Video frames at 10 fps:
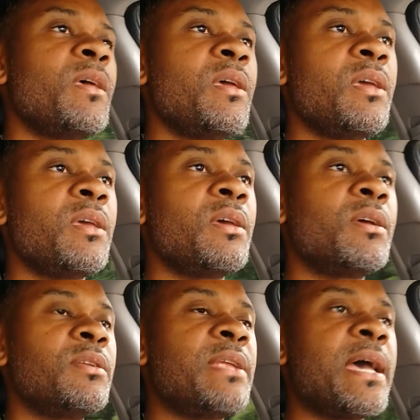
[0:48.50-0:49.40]

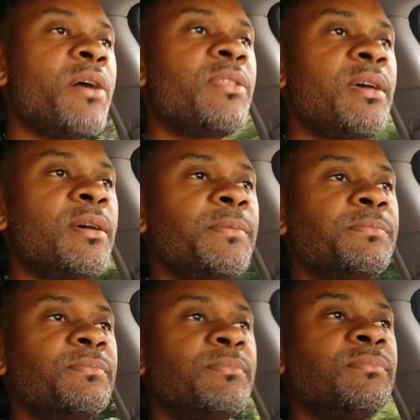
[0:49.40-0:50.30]
and now that
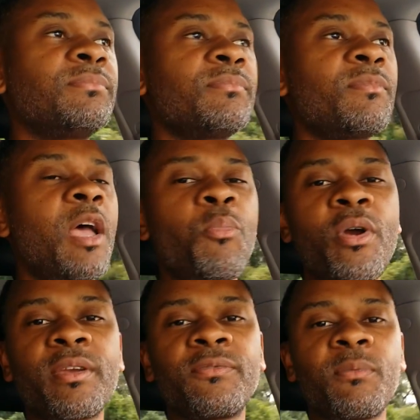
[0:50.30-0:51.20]
I'm
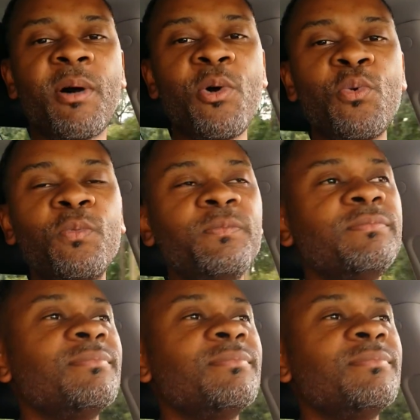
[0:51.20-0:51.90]
working from home,